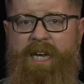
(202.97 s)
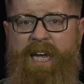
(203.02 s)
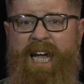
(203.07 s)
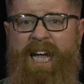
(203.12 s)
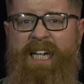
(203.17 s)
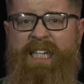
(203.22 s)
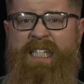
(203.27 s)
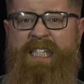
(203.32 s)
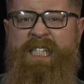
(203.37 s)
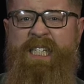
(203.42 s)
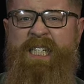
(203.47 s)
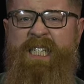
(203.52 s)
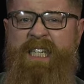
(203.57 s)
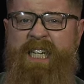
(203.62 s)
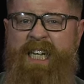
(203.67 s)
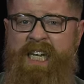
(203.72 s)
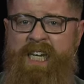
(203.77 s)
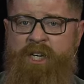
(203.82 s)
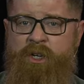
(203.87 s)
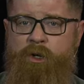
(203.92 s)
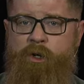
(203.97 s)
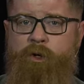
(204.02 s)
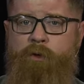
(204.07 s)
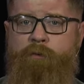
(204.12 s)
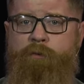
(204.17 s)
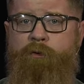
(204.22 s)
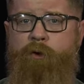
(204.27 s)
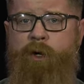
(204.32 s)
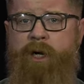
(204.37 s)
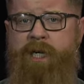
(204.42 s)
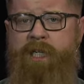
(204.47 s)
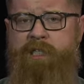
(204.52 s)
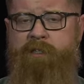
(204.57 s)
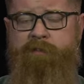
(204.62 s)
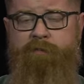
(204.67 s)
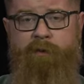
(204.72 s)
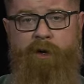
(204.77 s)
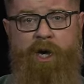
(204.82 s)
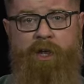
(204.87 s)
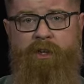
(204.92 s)
And zeal for his
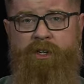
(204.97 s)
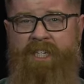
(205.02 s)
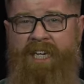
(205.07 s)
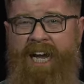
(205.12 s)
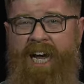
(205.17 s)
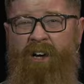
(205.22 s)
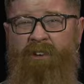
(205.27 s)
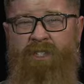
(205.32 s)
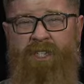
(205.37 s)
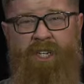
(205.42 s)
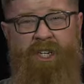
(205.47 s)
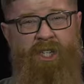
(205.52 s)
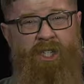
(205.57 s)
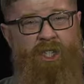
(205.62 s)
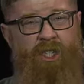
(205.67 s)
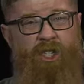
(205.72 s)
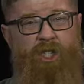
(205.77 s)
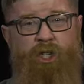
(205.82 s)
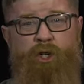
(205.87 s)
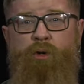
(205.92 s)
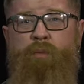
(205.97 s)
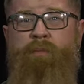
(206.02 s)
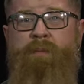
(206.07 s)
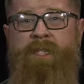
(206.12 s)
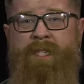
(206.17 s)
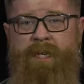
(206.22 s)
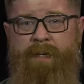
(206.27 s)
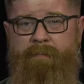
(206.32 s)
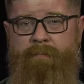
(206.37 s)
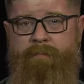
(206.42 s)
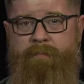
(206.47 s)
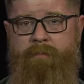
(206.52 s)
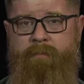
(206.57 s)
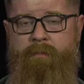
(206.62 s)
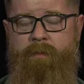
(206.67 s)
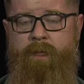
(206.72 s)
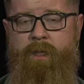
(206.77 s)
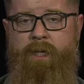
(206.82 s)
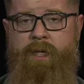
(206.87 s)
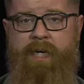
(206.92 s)
father's house consumes him.
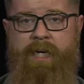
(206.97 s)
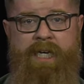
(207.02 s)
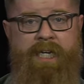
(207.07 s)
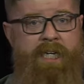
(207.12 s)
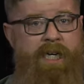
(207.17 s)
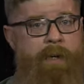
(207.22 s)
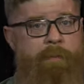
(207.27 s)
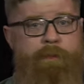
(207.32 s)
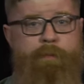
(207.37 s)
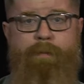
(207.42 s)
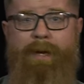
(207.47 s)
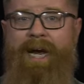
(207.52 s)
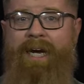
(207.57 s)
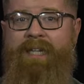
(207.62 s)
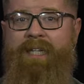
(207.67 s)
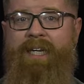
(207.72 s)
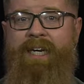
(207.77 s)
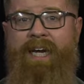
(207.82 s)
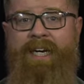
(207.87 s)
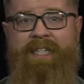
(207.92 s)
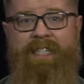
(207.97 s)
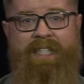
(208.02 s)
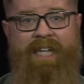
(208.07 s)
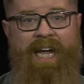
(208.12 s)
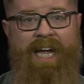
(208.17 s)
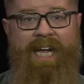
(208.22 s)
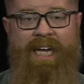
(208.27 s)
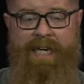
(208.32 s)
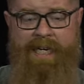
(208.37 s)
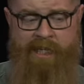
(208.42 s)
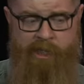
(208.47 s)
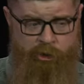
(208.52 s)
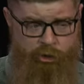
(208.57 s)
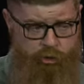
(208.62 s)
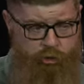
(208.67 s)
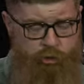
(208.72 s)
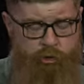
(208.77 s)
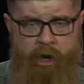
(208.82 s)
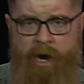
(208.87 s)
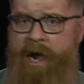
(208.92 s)
He comes back the next day and he
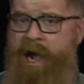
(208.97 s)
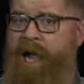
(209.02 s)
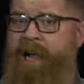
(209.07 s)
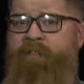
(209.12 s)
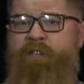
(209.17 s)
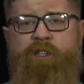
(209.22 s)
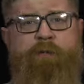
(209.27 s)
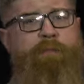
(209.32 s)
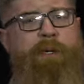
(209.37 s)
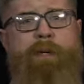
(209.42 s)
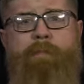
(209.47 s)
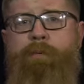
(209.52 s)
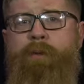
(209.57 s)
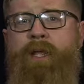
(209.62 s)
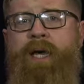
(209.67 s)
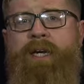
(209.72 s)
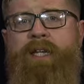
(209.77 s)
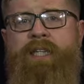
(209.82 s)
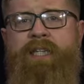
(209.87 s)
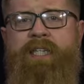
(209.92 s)
drives people out of